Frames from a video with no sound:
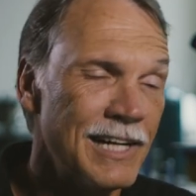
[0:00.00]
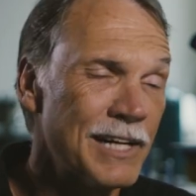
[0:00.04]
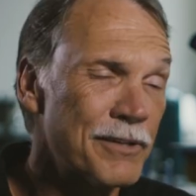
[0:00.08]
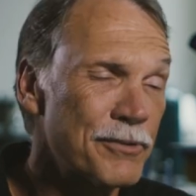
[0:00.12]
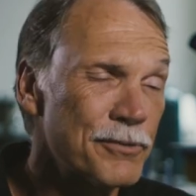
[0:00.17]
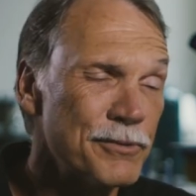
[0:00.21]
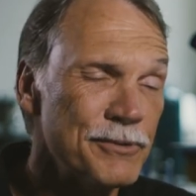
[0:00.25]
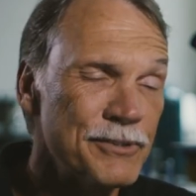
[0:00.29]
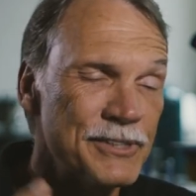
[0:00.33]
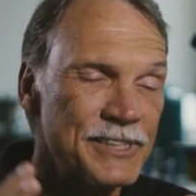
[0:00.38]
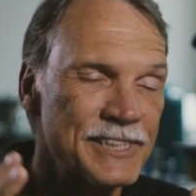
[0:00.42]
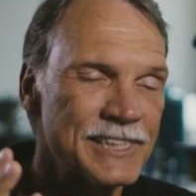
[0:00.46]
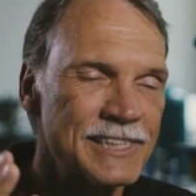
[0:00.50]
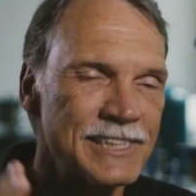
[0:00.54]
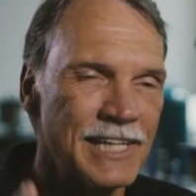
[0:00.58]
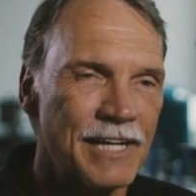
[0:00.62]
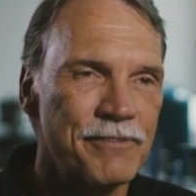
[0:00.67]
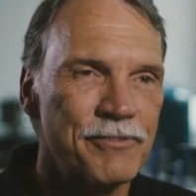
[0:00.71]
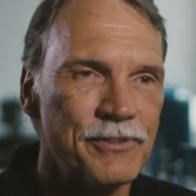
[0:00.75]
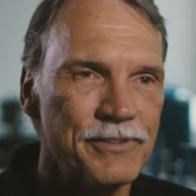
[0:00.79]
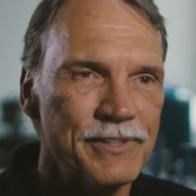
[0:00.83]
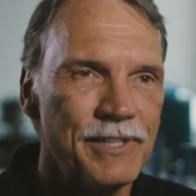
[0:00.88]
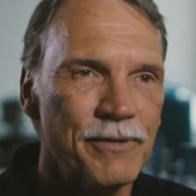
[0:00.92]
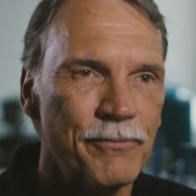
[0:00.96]
However, we
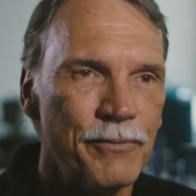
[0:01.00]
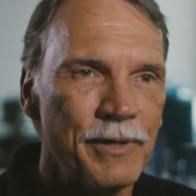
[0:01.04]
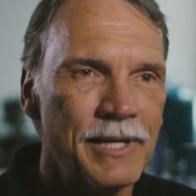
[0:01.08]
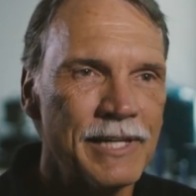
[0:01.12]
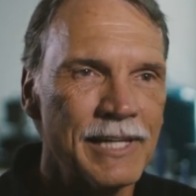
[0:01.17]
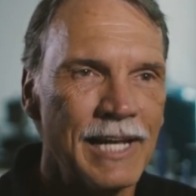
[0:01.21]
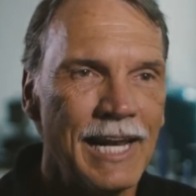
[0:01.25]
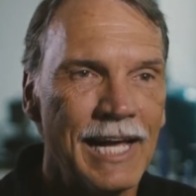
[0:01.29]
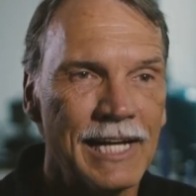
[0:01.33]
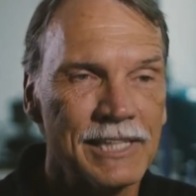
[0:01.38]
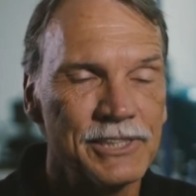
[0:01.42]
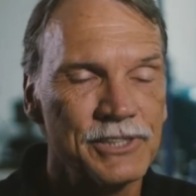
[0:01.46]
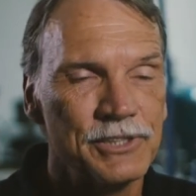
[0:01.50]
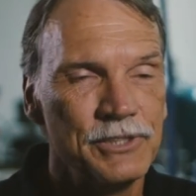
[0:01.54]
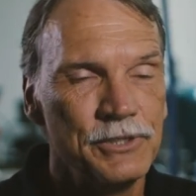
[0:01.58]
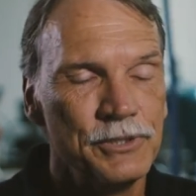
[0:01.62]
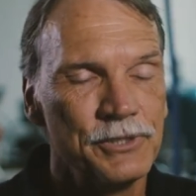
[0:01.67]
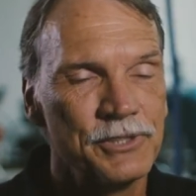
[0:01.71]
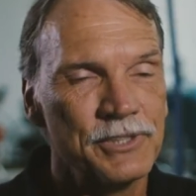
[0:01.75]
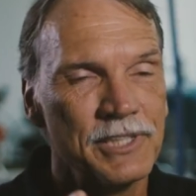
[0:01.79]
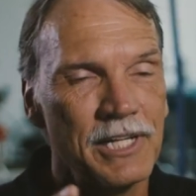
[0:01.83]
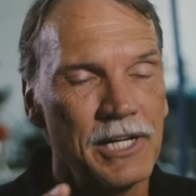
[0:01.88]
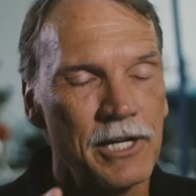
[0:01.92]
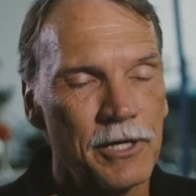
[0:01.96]
discovered that we can actually
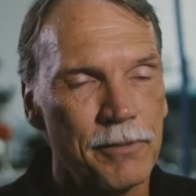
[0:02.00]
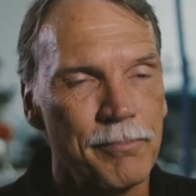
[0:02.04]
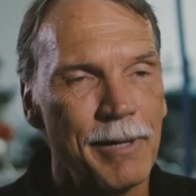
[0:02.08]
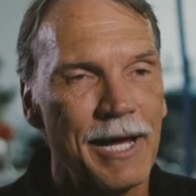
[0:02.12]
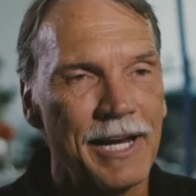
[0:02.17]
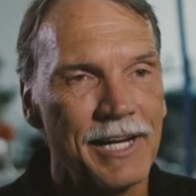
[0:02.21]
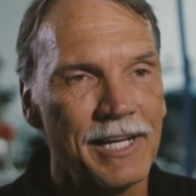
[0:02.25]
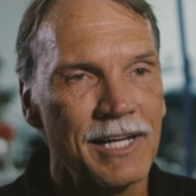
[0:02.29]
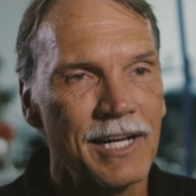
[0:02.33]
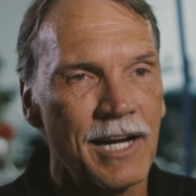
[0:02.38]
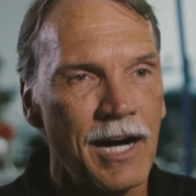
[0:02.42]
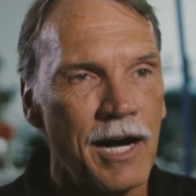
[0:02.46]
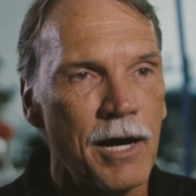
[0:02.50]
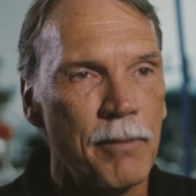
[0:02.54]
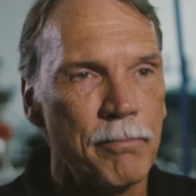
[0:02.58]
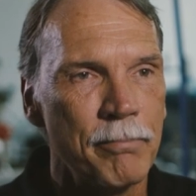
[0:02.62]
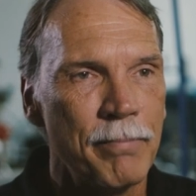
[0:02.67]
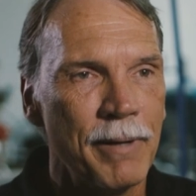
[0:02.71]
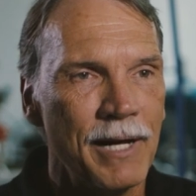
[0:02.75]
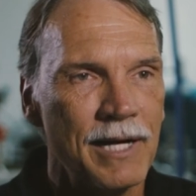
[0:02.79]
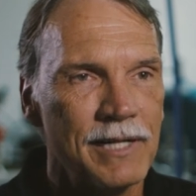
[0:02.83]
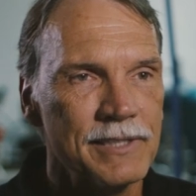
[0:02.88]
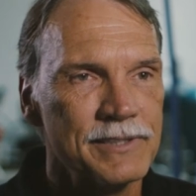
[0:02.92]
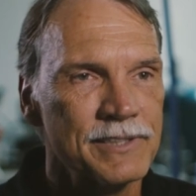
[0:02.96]
use aromatic
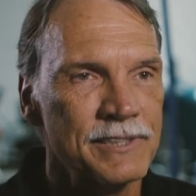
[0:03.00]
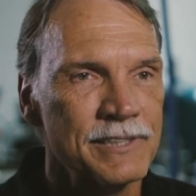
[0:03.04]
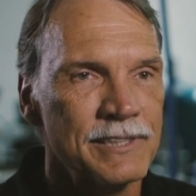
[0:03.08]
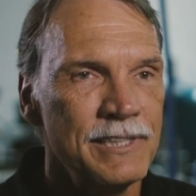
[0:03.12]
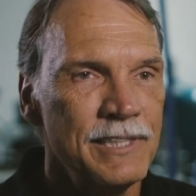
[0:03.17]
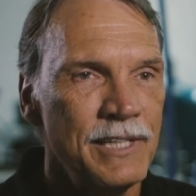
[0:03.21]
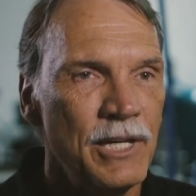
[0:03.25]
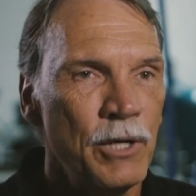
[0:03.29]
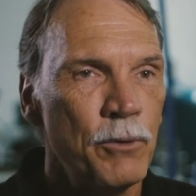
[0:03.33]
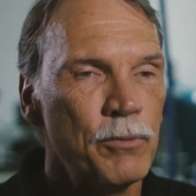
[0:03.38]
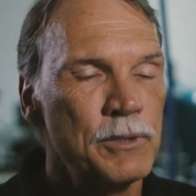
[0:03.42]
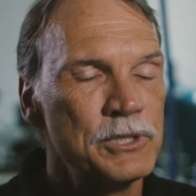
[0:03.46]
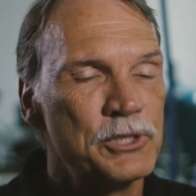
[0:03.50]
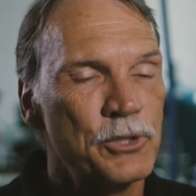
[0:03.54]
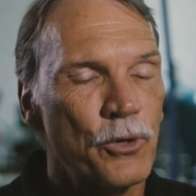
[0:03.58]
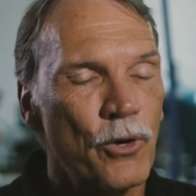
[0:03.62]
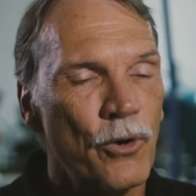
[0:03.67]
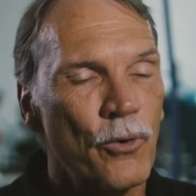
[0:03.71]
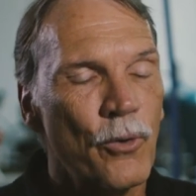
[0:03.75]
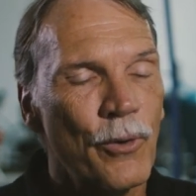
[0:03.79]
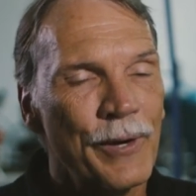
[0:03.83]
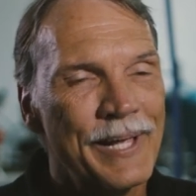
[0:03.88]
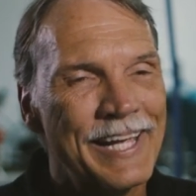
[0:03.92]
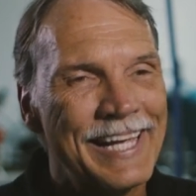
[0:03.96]
compounds, which
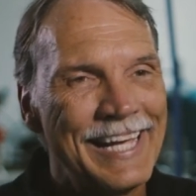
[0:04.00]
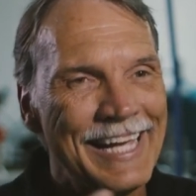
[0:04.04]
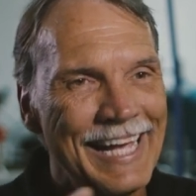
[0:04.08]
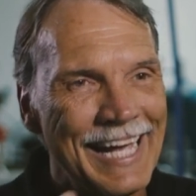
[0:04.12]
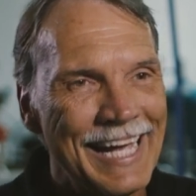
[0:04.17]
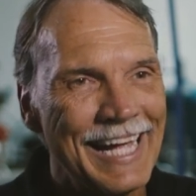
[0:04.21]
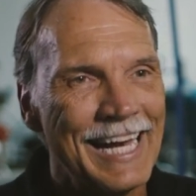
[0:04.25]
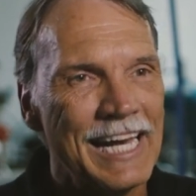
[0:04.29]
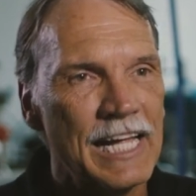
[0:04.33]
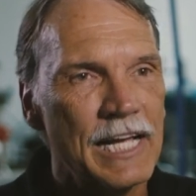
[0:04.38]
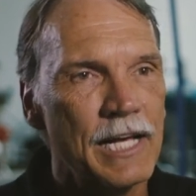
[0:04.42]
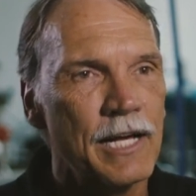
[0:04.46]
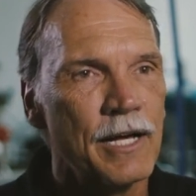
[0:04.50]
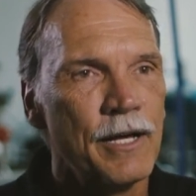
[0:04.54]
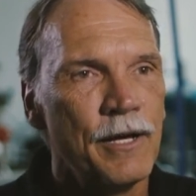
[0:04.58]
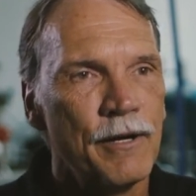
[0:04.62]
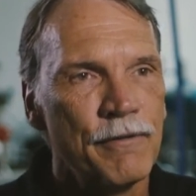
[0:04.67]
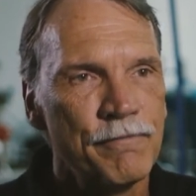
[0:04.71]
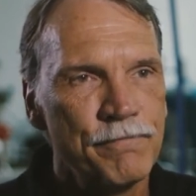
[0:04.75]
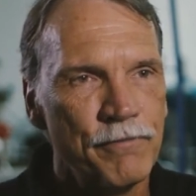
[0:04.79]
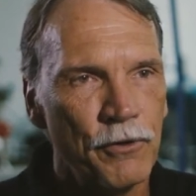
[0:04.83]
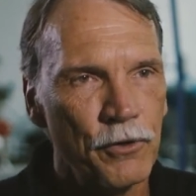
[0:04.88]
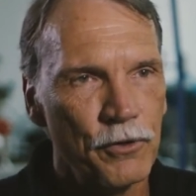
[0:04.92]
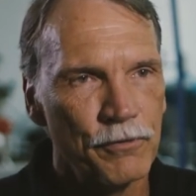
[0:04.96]
are organic
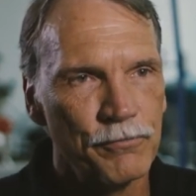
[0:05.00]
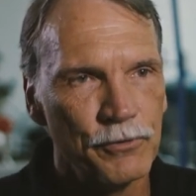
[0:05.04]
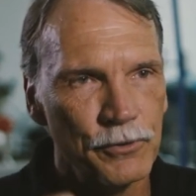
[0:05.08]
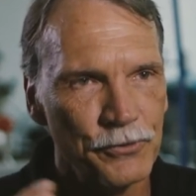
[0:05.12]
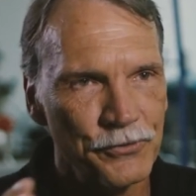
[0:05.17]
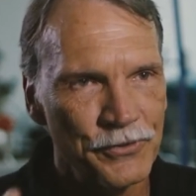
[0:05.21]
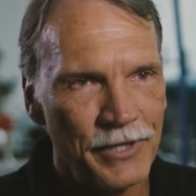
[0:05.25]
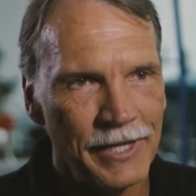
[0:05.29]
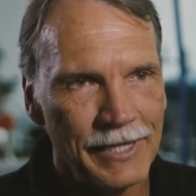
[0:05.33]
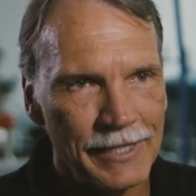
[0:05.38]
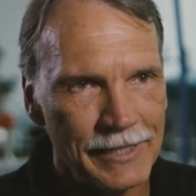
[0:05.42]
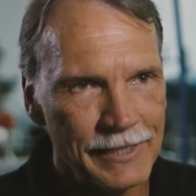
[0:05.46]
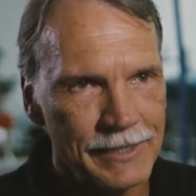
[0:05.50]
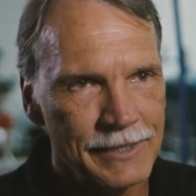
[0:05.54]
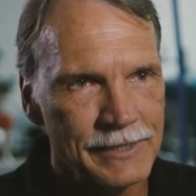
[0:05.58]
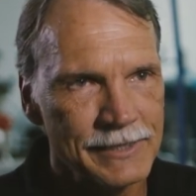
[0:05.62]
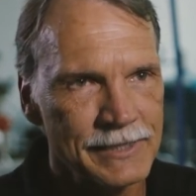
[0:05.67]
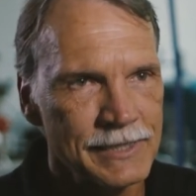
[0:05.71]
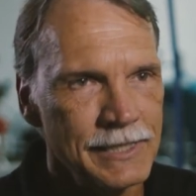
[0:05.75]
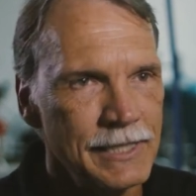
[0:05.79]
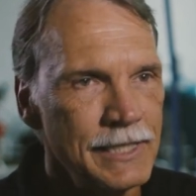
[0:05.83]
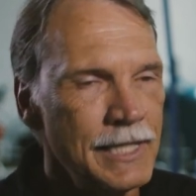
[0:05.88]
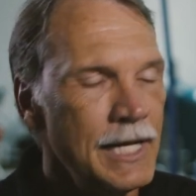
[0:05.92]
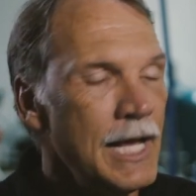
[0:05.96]

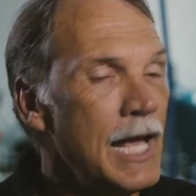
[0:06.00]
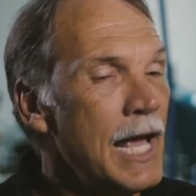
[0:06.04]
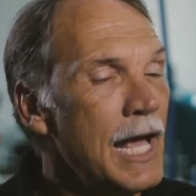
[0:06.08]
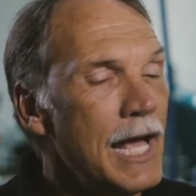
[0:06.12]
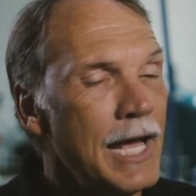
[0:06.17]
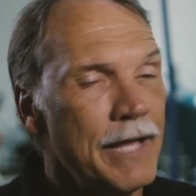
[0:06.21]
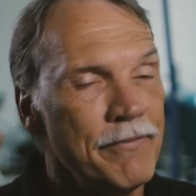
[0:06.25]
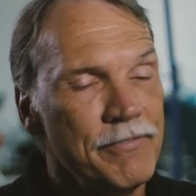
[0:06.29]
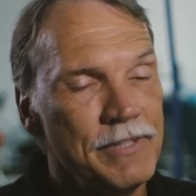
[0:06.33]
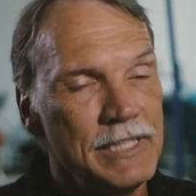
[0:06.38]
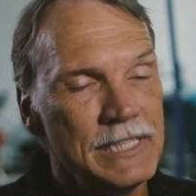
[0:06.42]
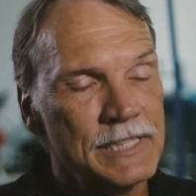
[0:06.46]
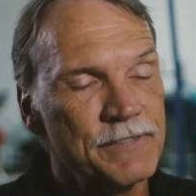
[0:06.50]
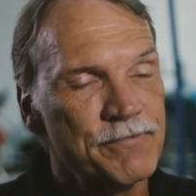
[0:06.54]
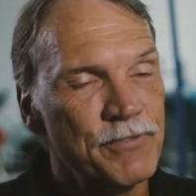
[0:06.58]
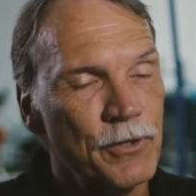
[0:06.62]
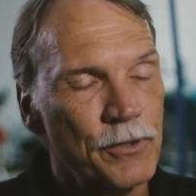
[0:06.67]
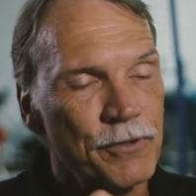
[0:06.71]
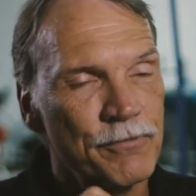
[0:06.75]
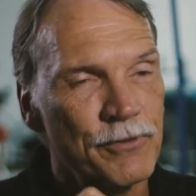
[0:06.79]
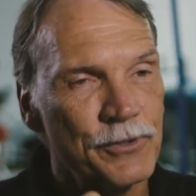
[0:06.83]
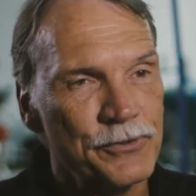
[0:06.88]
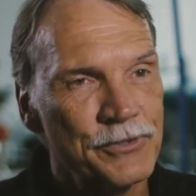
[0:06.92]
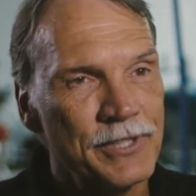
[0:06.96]
photovoltaics, and these
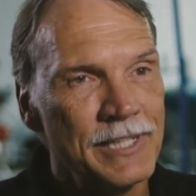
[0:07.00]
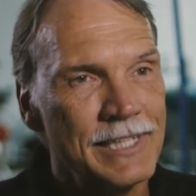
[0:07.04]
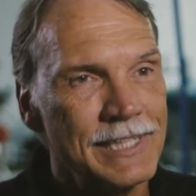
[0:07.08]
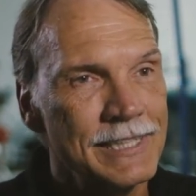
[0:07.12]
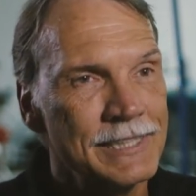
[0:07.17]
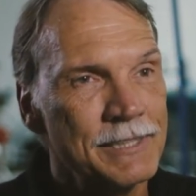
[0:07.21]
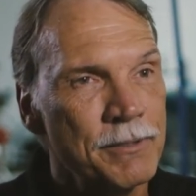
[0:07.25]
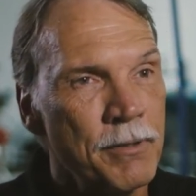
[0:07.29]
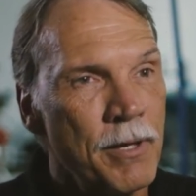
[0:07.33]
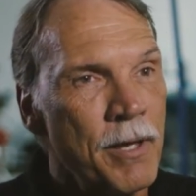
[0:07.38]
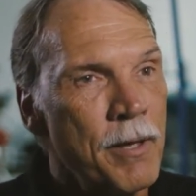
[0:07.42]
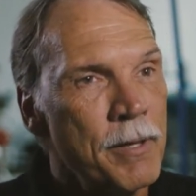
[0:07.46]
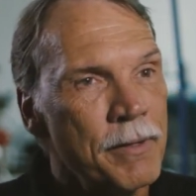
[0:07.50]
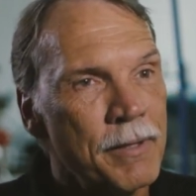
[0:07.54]
photovoltaics